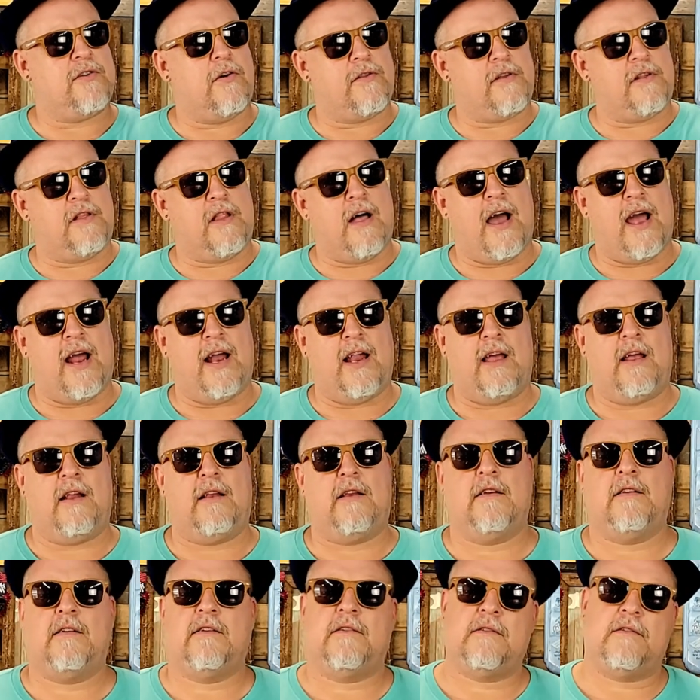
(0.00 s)
all the
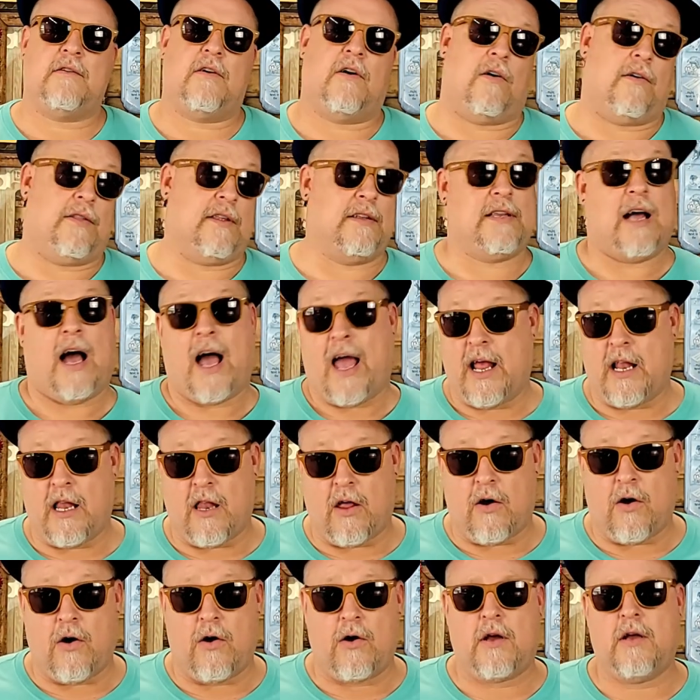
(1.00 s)
lighting, all the
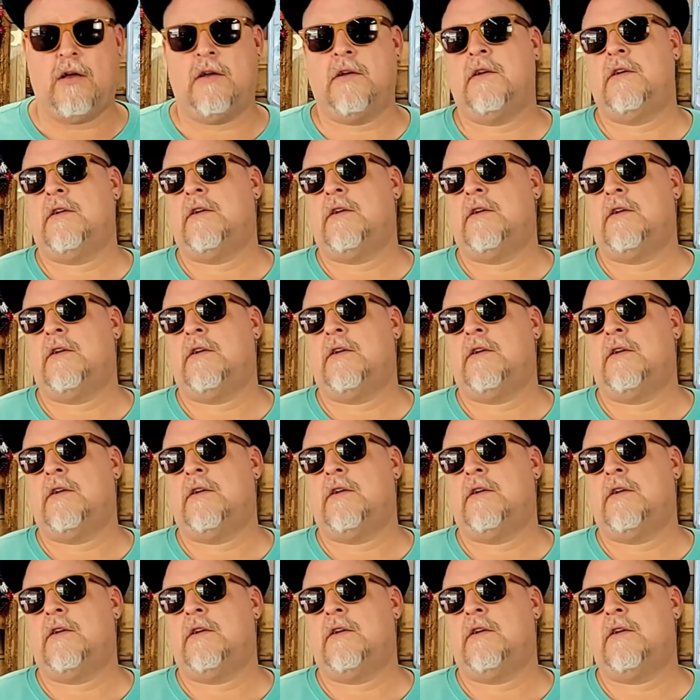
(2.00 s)
dialogue.